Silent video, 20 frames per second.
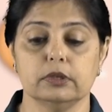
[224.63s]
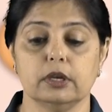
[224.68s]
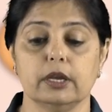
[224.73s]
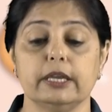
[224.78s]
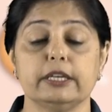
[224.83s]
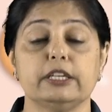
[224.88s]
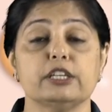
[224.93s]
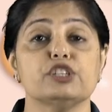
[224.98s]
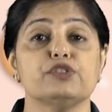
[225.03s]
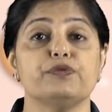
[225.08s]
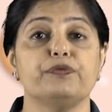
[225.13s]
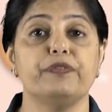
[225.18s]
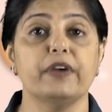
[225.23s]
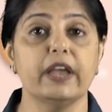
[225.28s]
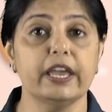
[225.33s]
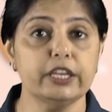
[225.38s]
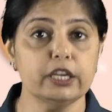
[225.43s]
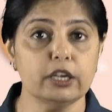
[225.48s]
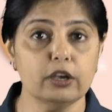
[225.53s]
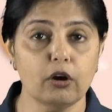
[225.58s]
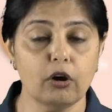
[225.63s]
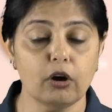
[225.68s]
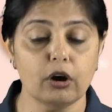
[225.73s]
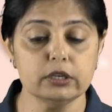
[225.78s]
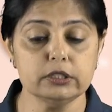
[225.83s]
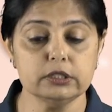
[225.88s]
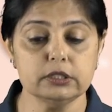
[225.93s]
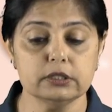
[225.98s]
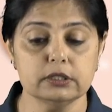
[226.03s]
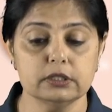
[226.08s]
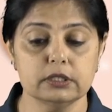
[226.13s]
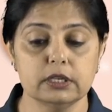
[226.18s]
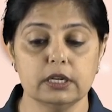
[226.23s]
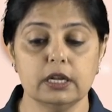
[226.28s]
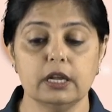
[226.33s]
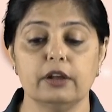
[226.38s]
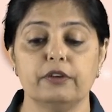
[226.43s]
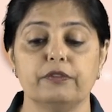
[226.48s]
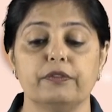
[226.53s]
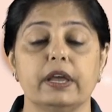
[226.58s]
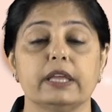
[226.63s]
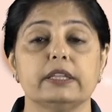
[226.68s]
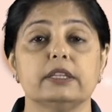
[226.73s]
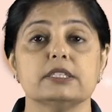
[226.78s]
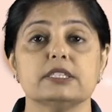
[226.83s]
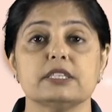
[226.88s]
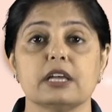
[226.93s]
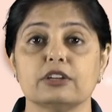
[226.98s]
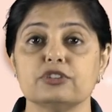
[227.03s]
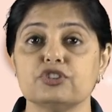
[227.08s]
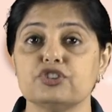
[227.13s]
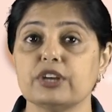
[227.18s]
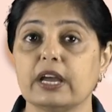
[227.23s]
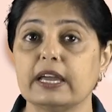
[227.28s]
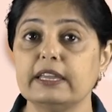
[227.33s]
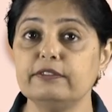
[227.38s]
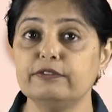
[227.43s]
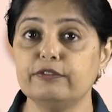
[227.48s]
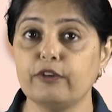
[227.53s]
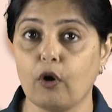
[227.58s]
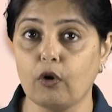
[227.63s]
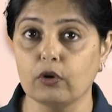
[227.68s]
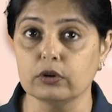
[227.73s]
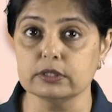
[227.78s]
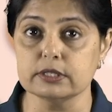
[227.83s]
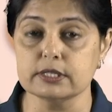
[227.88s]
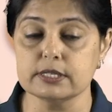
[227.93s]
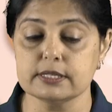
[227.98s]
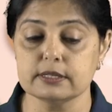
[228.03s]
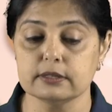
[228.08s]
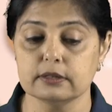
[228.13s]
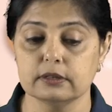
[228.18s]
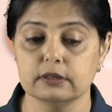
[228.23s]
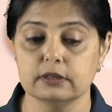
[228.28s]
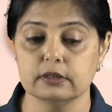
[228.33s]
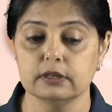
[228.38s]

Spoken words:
It is very hot where the sunshine falls,